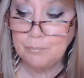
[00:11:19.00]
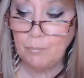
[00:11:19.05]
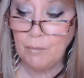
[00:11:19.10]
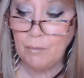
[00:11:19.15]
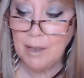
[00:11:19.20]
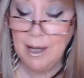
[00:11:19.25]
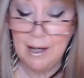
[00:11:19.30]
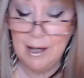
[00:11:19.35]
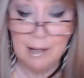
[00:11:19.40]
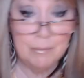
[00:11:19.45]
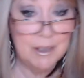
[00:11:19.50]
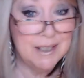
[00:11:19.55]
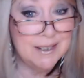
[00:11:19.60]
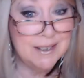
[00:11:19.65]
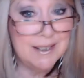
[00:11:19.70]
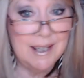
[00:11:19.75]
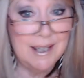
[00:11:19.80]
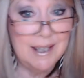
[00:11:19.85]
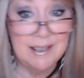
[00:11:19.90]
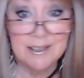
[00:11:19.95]
Yeah, I'm going to
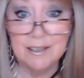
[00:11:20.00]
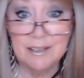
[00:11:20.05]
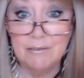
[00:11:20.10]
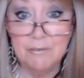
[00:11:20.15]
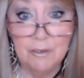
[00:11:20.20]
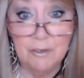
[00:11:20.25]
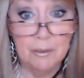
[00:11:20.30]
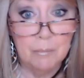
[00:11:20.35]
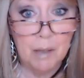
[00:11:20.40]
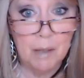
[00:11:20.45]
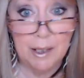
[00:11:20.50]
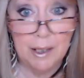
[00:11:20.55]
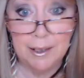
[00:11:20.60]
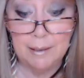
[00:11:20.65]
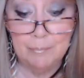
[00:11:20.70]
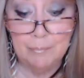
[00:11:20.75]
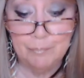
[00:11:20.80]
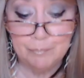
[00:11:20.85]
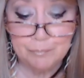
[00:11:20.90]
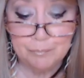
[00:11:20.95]
say it's a full
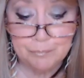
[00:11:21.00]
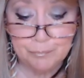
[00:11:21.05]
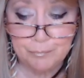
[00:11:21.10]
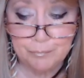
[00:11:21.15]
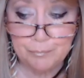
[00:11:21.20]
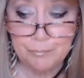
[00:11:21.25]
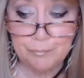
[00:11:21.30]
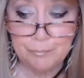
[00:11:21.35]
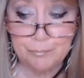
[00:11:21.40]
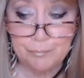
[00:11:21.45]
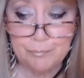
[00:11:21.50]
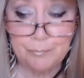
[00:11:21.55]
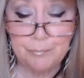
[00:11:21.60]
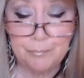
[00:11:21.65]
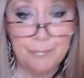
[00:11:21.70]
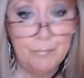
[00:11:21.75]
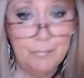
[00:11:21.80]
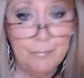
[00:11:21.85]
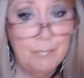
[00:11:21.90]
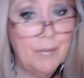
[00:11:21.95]
body.
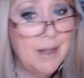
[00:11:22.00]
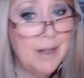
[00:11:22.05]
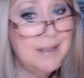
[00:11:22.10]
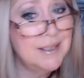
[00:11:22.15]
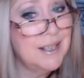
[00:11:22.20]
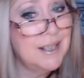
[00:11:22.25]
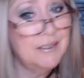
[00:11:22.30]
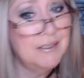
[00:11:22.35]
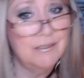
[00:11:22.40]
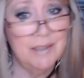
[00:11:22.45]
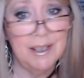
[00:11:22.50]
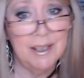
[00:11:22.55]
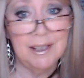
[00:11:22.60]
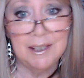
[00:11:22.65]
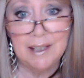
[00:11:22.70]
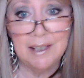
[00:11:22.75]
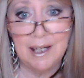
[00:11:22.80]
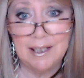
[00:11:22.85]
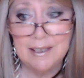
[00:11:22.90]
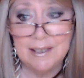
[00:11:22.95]
It's got a
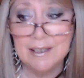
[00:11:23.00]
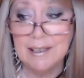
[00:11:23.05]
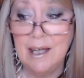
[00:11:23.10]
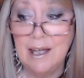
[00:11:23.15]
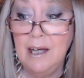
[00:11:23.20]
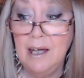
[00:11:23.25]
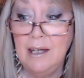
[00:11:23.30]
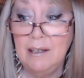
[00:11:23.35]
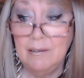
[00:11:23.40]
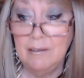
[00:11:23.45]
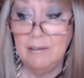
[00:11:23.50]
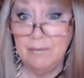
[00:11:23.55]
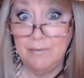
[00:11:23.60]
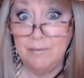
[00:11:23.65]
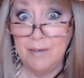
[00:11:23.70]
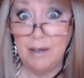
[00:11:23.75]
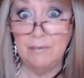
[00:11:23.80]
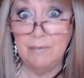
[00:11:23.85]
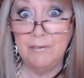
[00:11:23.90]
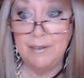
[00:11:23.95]
really nice
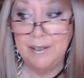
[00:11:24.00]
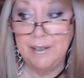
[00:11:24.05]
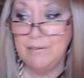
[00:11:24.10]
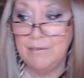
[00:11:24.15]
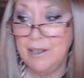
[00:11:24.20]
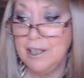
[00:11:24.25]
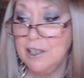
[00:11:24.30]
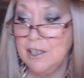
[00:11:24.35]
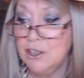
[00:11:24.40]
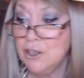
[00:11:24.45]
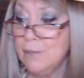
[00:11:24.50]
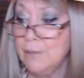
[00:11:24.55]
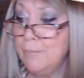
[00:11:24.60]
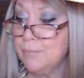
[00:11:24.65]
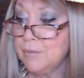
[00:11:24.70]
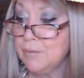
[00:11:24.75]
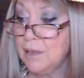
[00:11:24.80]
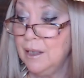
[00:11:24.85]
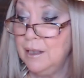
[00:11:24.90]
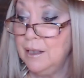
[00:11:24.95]
velvety finish.
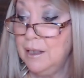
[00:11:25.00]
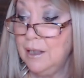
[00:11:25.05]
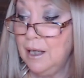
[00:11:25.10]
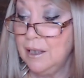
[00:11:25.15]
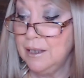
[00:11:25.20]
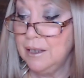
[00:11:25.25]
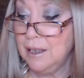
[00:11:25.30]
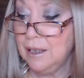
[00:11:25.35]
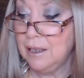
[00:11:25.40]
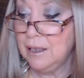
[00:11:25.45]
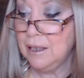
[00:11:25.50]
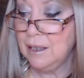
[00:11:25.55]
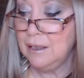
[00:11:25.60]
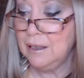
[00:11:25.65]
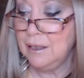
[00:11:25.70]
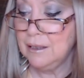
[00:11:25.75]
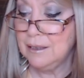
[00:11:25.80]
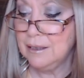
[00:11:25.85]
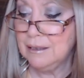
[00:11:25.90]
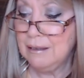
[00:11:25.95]
I think, and
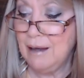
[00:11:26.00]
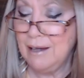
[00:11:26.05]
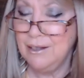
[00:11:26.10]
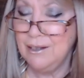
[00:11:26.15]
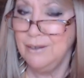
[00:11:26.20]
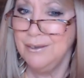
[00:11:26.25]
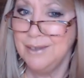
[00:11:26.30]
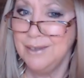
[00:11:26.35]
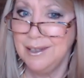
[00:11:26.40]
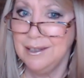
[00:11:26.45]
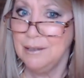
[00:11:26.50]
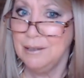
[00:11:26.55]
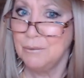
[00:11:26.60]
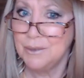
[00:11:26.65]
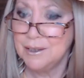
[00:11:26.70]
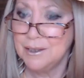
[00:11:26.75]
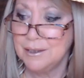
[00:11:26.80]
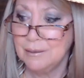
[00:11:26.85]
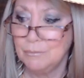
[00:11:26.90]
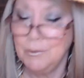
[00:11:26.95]
I, I don't think it
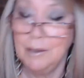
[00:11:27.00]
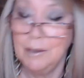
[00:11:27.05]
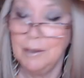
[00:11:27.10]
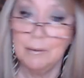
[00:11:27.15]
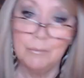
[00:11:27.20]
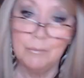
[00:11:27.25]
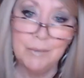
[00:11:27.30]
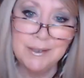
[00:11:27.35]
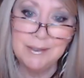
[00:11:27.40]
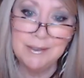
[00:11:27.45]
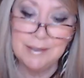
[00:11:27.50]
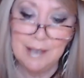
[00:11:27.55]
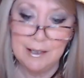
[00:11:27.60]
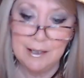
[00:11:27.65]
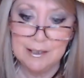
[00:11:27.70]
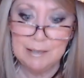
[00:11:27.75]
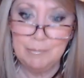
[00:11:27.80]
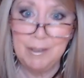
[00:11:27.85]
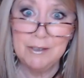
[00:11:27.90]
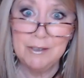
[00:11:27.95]
was, well, it wasn't that
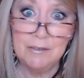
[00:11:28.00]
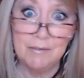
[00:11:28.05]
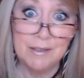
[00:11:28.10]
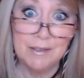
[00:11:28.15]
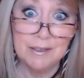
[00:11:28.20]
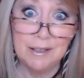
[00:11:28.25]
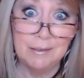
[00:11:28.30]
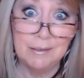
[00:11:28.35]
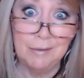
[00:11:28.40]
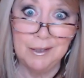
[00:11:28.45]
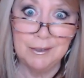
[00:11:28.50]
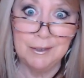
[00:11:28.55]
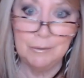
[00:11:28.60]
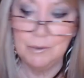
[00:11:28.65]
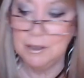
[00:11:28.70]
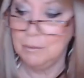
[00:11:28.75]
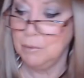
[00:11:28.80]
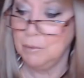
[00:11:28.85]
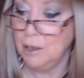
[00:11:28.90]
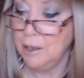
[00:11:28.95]
expensive because otherwise I
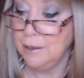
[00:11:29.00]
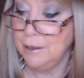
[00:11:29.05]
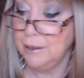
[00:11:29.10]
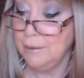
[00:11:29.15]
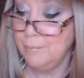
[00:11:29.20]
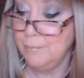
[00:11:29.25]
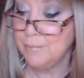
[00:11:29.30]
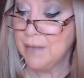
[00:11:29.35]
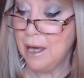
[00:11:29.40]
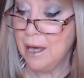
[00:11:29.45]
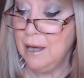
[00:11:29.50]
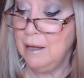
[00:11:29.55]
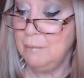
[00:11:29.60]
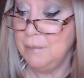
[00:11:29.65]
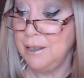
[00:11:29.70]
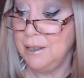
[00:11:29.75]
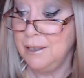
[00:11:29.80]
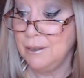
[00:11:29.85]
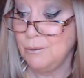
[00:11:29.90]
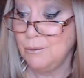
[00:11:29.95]
wouldn't have bought it.
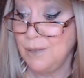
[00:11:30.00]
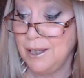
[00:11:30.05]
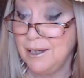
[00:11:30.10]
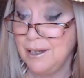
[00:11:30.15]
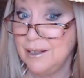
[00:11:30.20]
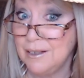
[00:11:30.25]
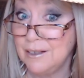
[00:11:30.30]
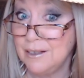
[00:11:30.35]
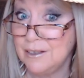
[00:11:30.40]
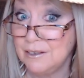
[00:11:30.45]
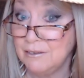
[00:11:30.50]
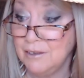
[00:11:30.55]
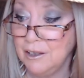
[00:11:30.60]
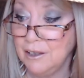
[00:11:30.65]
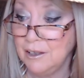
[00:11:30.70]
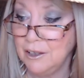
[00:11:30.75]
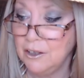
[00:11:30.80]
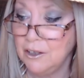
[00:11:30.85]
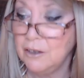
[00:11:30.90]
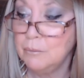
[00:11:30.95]
But anyway, it is a
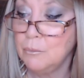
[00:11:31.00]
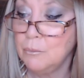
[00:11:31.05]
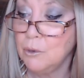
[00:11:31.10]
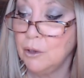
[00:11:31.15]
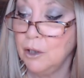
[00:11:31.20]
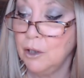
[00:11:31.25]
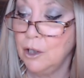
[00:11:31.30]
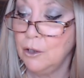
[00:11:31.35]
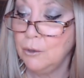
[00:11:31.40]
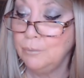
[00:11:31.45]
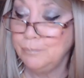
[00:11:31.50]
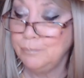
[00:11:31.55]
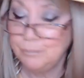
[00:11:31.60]
really good Merlot